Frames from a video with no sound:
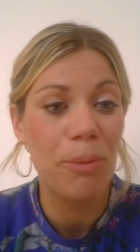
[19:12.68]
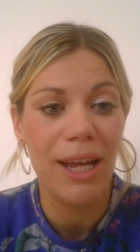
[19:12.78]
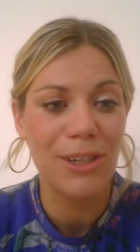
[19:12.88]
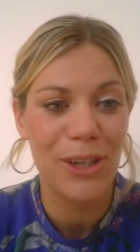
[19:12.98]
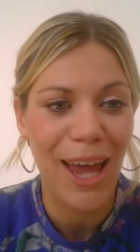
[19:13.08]

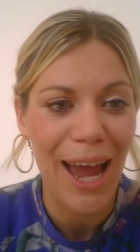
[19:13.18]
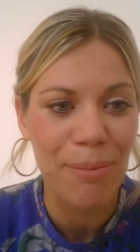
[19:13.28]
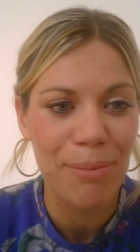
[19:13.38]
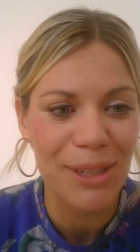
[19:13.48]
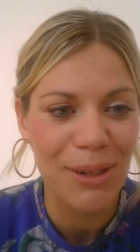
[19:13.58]
population
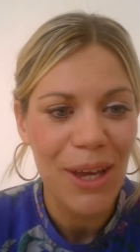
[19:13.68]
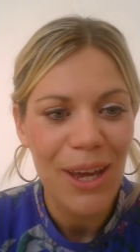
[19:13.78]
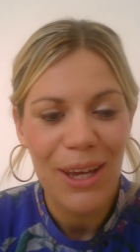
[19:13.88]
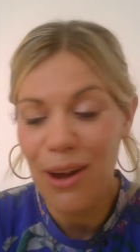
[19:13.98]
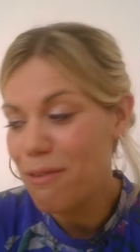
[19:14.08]
collapse. And,
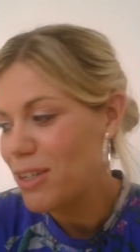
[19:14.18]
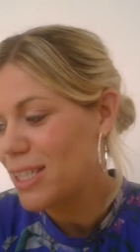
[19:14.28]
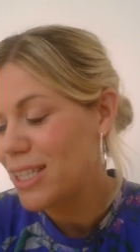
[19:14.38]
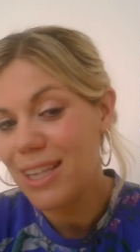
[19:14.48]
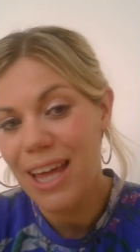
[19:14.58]
yeah. you know, I
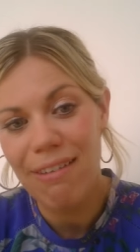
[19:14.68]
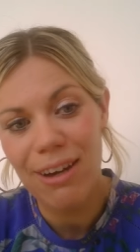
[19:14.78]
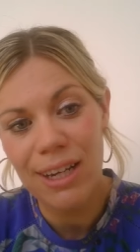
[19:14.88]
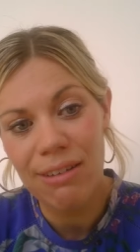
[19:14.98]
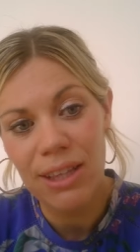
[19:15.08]
visited there
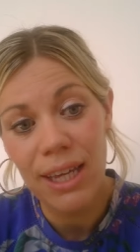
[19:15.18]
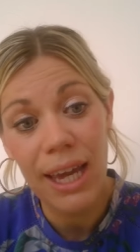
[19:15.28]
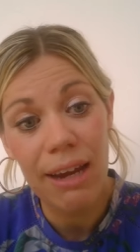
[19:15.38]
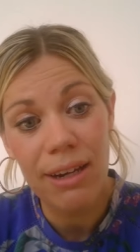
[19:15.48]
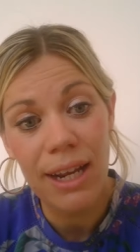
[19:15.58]
earlier in the year,